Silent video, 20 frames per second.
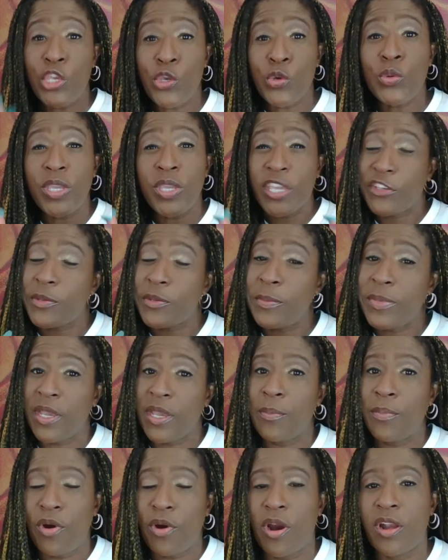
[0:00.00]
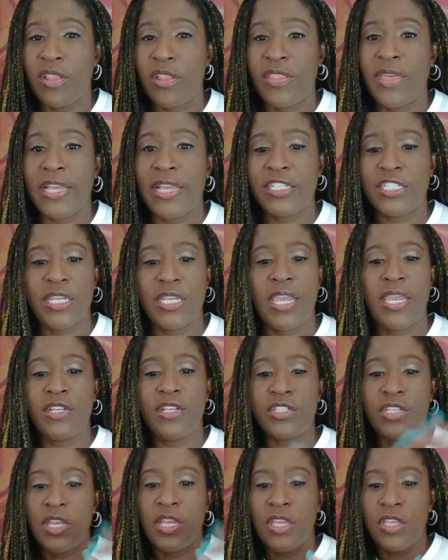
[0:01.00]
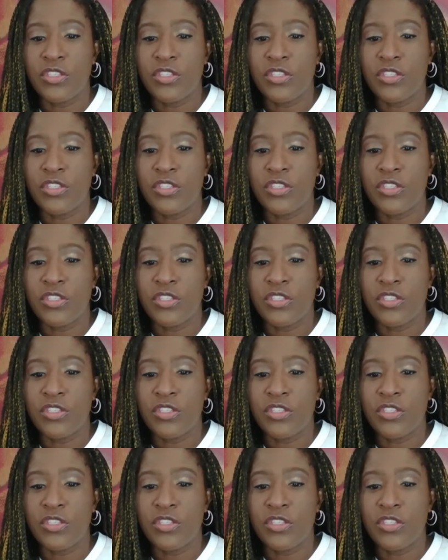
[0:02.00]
you get to be a part of that change.